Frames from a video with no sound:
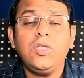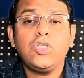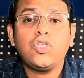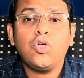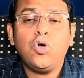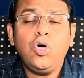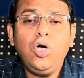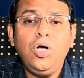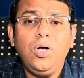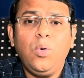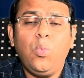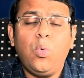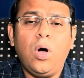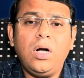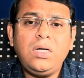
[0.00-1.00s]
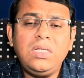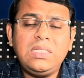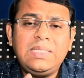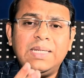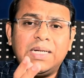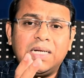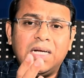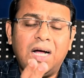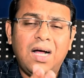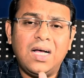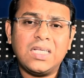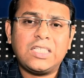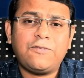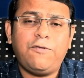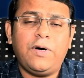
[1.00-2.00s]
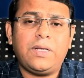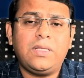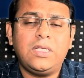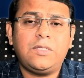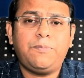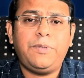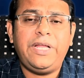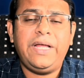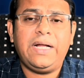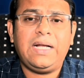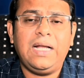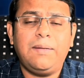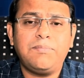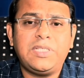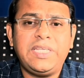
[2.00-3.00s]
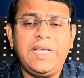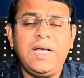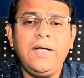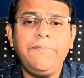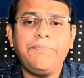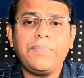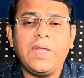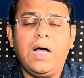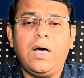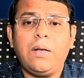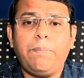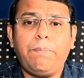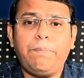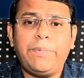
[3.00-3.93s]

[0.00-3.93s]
so, what is the cause for this preeclampsia or